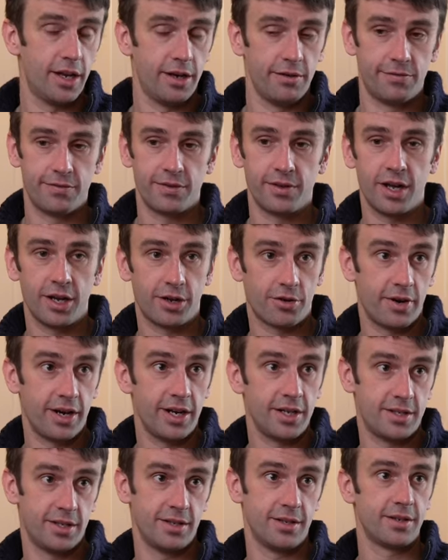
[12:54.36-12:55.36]
of
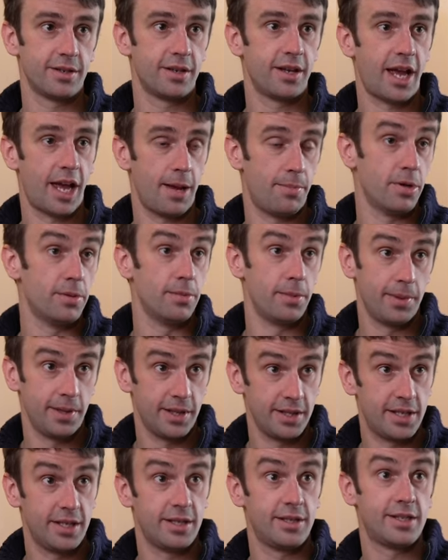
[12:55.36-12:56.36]
accredited air
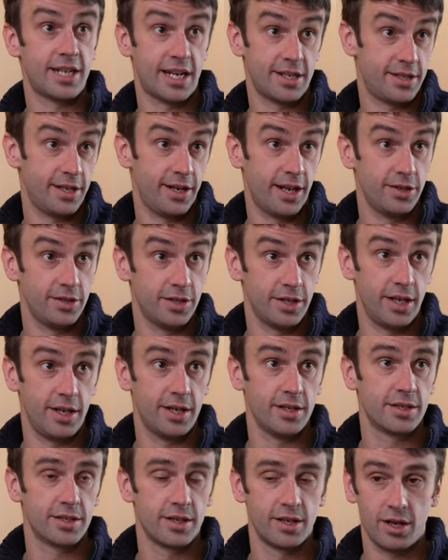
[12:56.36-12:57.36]
permeability tested
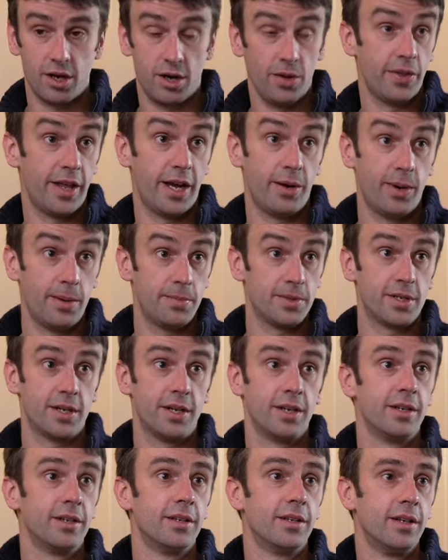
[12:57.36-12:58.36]
engineers on their
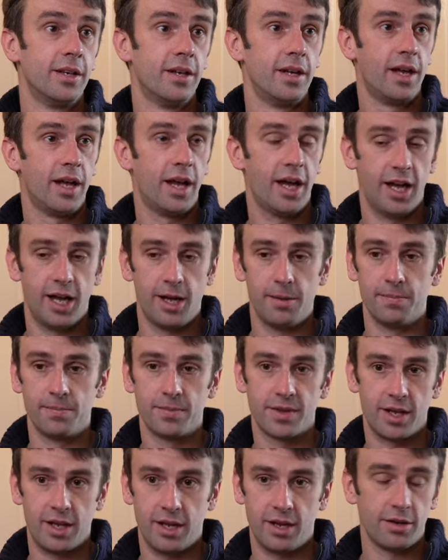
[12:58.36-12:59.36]
website.
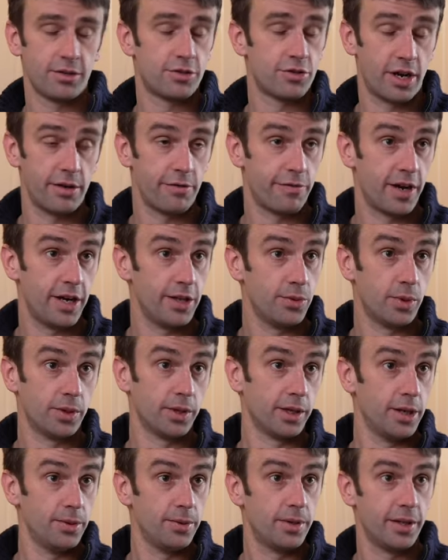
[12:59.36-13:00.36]
Try and find
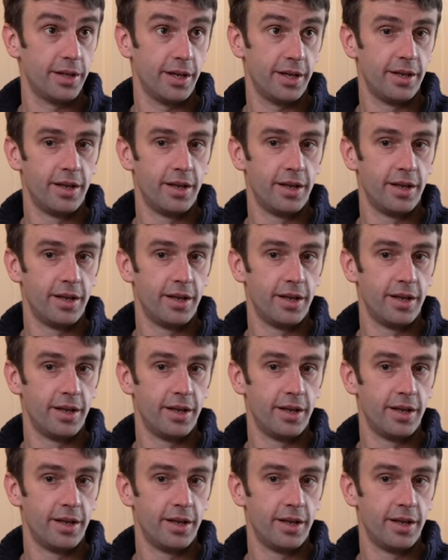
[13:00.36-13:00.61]
one locally.